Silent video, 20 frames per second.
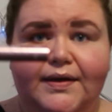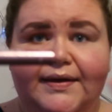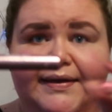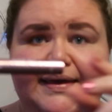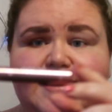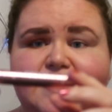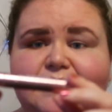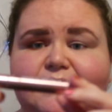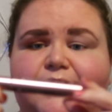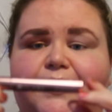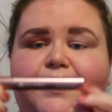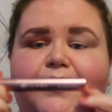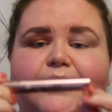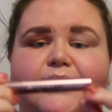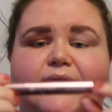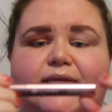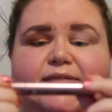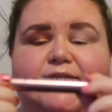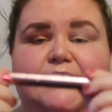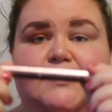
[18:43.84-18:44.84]
Okay, so
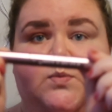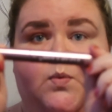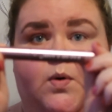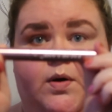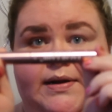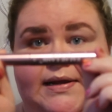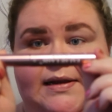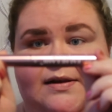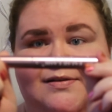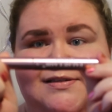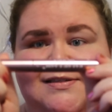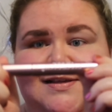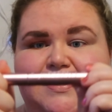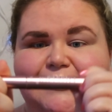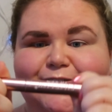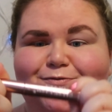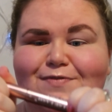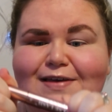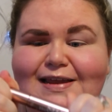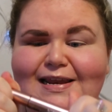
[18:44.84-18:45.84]
this is what it looks like.
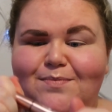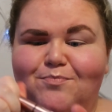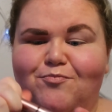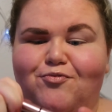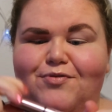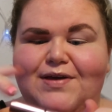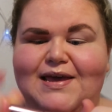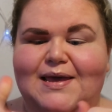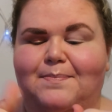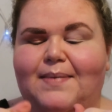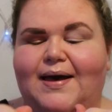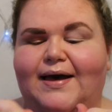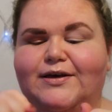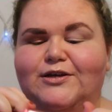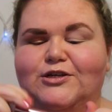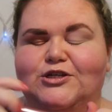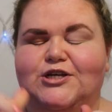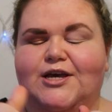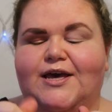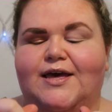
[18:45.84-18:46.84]
It's really pretty
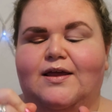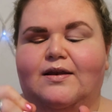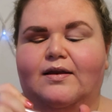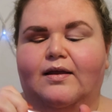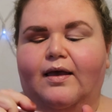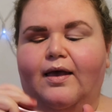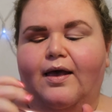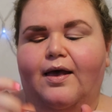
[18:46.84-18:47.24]
packaging.